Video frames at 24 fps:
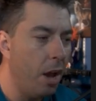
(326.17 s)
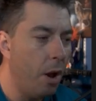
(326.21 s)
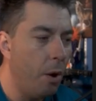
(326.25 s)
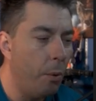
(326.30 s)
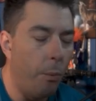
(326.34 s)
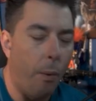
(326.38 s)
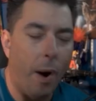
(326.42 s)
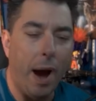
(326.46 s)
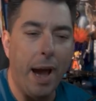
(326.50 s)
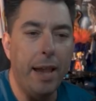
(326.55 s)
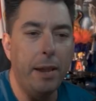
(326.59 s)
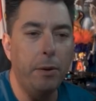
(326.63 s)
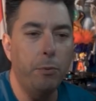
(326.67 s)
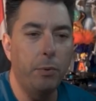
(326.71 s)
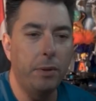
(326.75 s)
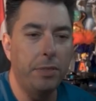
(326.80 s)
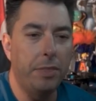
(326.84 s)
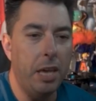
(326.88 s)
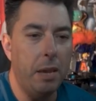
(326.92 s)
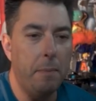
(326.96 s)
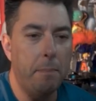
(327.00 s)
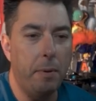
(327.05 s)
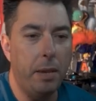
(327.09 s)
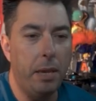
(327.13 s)
Why would
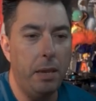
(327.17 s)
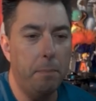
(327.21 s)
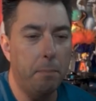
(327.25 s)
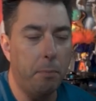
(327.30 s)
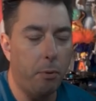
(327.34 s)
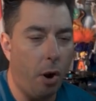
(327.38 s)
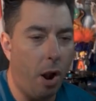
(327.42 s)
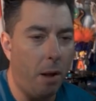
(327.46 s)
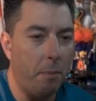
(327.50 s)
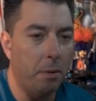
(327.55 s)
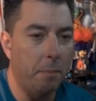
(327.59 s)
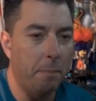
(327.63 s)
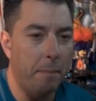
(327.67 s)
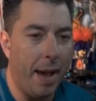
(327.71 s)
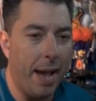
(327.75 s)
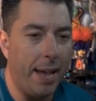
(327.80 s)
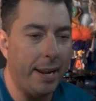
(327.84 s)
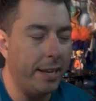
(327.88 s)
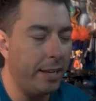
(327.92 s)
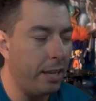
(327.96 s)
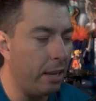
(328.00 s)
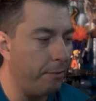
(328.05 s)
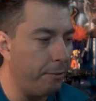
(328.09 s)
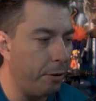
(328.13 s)
they be
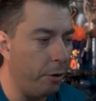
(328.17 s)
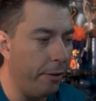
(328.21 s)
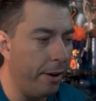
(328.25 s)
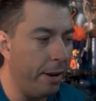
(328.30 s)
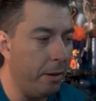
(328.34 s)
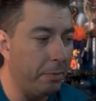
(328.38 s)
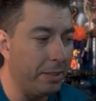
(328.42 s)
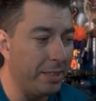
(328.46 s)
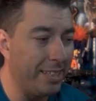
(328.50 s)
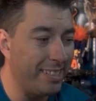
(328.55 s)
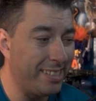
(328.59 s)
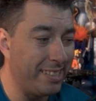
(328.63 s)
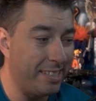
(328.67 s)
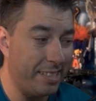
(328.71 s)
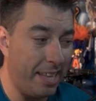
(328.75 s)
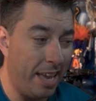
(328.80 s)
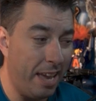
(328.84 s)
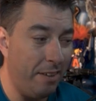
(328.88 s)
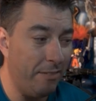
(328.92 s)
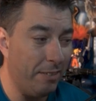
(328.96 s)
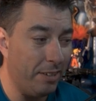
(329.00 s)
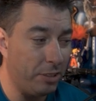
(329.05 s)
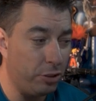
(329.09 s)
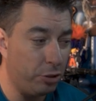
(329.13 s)
problematic if you're able to
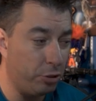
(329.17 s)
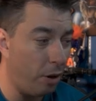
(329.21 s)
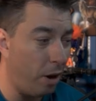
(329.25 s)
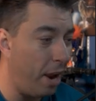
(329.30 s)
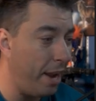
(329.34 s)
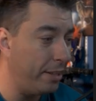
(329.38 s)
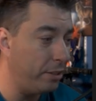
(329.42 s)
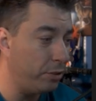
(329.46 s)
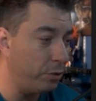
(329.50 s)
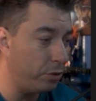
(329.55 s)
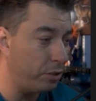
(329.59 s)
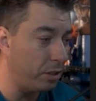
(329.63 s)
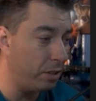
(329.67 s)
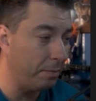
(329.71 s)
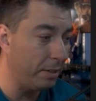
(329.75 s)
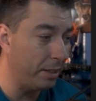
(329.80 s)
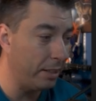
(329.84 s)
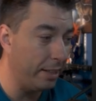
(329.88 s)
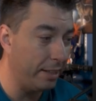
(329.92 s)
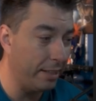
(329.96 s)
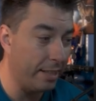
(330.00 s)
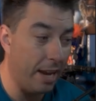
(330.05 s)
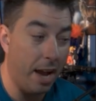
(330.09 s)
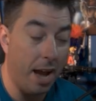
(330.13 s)
save at shrines or something
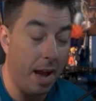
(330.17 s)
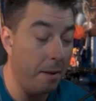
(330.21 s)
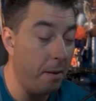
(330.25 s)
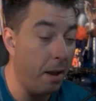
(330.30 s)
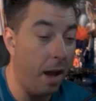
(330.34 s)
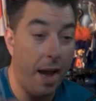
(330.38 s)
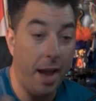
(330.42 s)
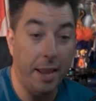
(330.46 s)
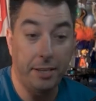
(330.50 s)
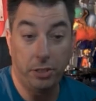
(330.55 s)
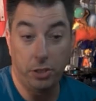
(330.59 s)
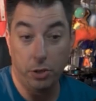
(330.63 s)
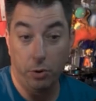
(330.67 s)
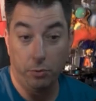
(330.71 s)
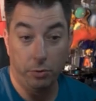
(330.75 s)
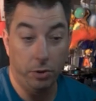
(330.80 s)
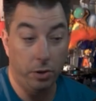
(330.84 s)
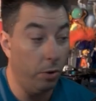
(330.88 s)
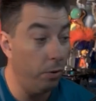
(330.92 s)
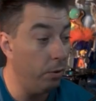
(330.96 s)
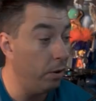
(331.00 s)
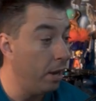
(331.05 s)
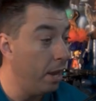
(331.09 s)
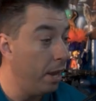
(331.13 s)
like that? I, I don't
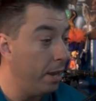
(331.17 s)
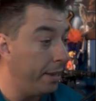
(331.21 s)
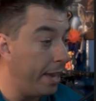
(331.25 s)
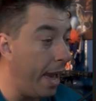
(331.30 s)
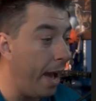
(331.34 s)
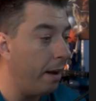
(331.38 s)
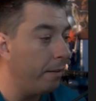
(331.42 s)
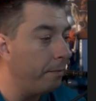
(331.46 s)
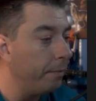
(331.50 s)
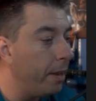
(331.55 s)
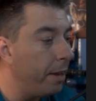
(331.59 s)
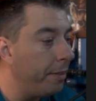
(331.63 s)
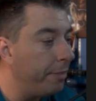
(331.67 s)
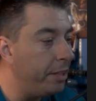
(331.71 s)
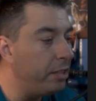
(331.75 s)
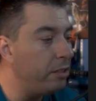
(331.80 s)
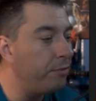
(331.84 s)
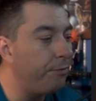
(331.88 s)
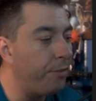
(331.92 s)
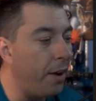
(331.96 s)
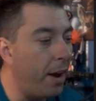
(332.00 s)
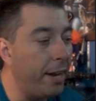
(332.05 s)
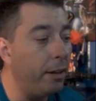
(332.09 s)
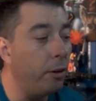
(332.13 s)
know. Yeah, these
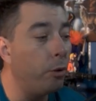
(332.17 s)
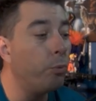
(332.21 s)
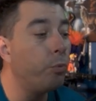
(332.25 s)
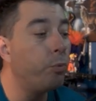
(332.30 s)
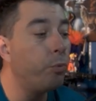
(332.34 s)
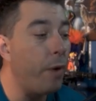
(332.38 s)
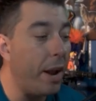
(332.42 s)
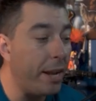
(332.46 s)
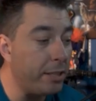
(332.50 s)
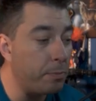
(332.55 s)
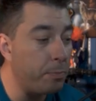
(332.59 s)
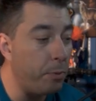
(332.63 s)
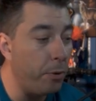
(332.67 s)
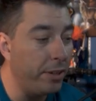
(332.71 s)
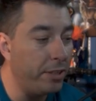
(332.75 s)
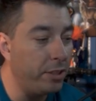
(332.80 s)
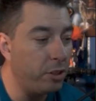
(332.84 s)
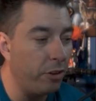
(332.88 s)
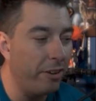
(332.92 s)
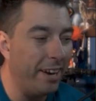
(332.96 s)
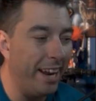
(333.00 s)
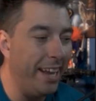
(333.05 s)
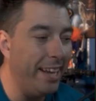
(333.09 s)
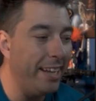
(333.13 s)
vital rest points
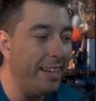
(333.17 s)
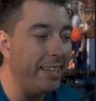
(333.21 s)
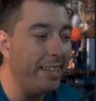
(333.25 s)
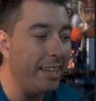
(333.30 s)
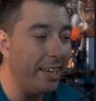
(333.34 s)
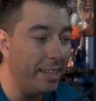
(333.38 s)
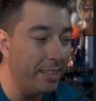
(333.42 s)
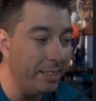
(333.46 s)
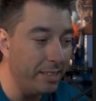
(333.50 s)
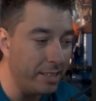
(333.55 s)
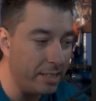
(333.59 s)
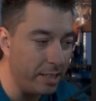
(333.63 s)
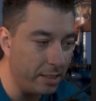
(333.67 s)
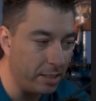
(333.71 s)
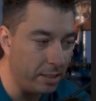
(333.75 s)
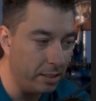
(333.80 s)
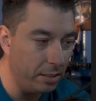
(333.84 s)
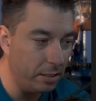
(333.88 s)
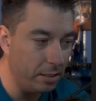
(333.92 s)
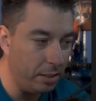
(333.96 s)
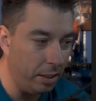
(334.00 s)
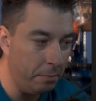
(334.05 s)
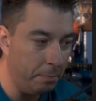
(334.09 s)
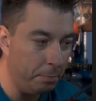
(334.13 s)
are
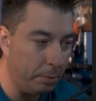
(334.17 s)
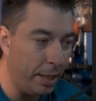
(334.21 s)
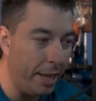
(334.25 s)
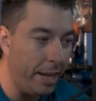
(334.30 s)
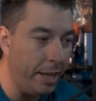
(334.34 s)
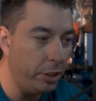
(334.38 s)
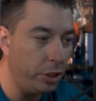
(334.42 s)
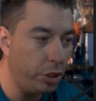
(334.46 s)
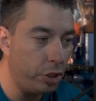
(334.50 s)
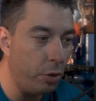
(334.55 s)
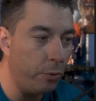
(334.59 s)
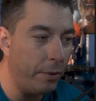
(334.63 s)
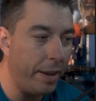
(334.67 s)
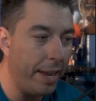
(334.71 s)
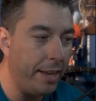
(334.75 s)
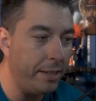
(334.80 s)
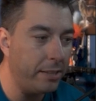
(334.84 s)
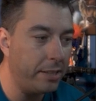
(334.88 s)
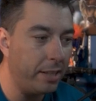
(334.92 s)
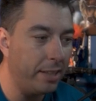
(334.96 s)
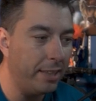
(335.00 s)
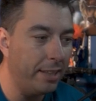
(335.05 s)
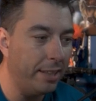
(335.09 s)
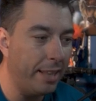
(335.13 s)
inconsistently placed,
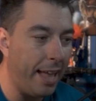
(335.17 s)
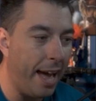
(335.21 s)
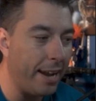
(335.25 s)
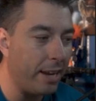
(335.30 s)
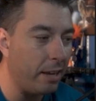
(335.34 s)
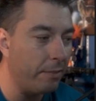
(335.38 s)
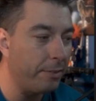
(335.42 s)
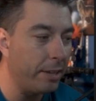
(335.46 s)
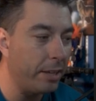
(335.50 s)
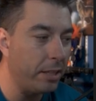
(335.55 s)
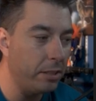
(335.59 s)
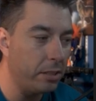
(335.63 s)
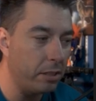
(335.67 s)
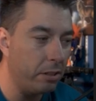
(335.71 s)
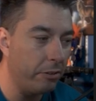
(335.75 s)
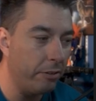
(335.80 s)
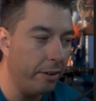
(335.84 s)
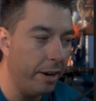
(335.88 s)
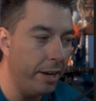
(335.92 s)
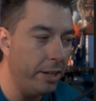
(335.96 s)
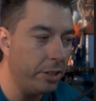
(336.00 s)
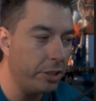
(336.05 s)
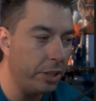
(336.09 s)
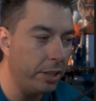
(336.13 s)
showcasing the lack of
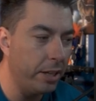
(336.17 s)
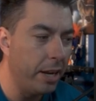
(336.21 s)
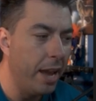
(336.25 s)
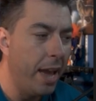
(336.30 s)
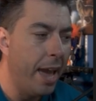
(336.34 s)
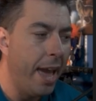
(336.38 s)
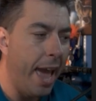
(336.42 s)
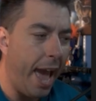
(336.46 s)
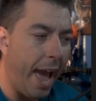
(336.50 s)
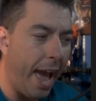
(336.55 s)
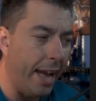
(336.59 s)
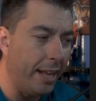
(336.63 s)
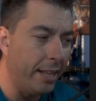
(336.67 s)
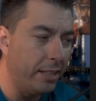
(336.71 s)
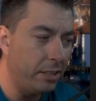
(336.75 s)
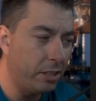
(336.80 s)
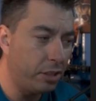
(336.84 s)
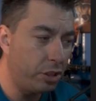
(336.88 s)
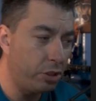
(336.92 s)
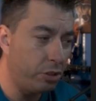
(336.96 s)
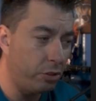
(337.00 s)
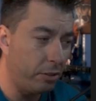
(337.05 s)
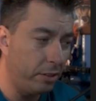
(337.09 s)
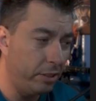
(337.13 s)
consideration and
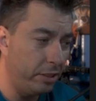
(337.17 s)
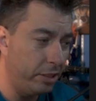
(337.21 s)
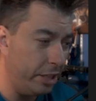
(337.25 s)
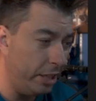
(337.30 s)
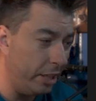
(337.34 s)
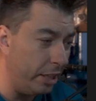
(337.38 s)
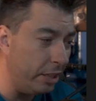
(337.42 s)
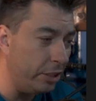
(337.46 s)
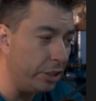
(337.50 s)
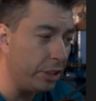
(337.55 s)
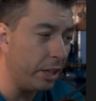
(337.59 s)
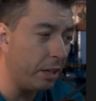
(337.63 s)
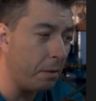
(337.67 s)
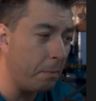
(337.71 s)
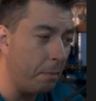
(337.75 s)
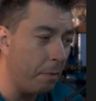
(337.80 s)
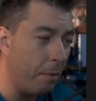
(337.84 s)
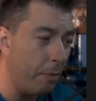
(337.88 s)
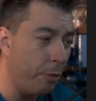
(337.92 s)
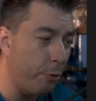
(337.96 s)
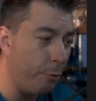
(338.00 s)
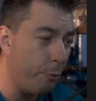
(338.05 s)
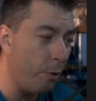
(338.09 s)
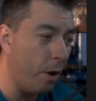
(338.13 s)
strategic
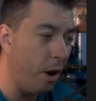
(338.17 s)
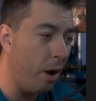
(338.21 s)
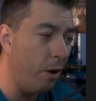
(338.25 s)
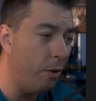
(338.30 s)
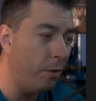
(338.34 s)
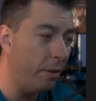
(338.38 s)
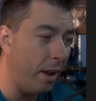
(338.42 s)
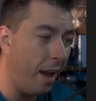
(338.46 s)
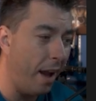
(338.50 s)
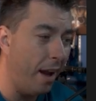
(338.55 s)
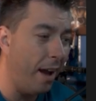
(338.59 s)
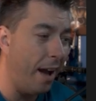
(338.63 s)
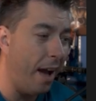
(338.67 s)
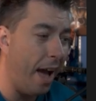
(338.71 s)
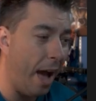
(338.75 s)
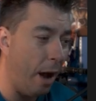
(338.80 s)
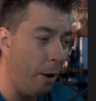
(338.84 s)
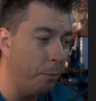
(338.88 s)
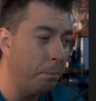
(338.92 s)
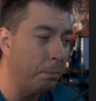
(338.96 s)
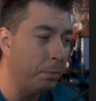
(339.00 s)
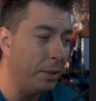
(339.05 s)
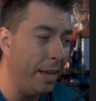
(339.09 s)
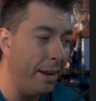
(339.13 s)
throughout uh,
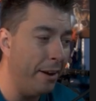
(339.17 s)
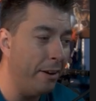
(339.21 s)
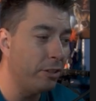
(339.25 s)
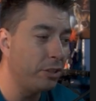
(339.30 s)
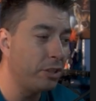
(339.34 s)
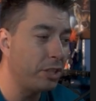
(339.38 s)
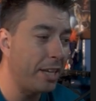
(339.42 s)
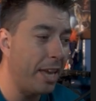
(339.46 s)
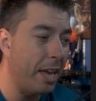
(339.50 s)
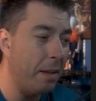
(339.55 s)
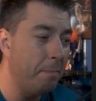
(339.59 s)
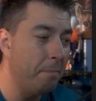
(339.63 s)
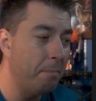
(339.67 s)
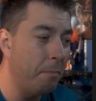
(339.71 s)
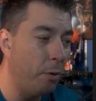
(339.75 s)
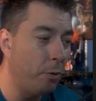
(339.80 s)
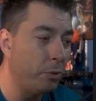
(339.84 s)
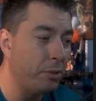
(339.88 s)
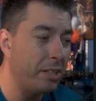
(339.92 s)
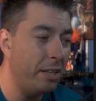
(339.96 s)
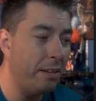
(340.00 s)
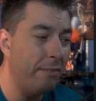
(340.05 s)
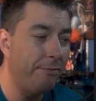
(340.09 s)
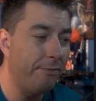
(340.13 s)
how players can
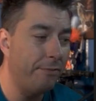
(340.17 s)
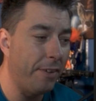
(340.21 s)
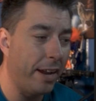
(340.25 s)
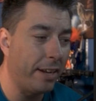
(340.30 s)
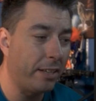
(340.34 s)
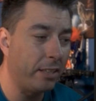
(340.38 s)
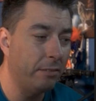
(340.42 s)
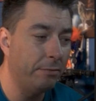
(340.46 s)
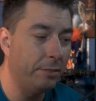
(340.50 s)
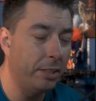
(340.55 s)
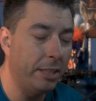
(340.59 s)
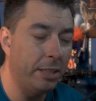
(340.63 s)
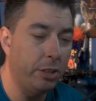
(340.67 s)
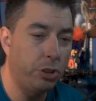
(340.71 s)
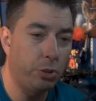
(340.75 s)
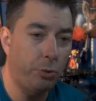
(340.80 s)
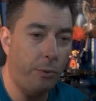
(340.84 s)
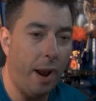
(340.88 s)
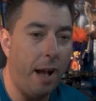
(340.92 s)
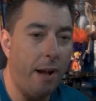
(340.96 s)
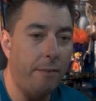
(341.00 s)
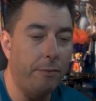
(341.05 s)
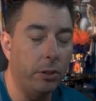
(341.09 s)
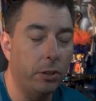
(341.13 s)
most effectively
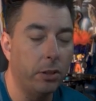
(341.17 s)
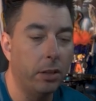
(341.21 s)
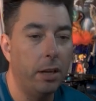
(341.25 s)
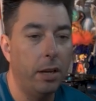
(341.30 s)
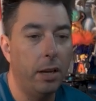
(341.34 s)
travel.